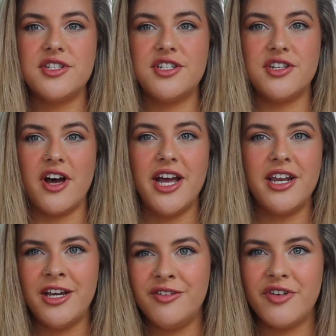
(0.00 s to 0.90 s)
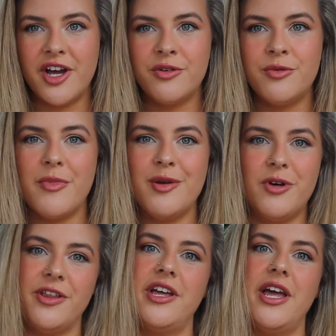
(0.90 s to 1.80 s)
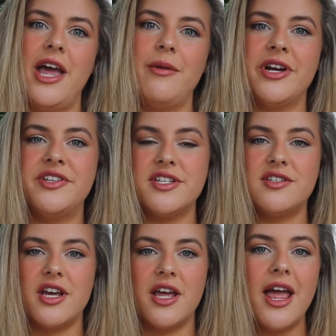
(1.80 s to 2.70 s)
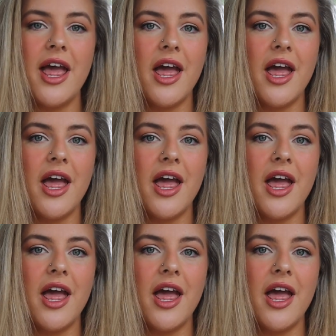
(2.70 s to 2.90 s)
society failed my brother and my sister.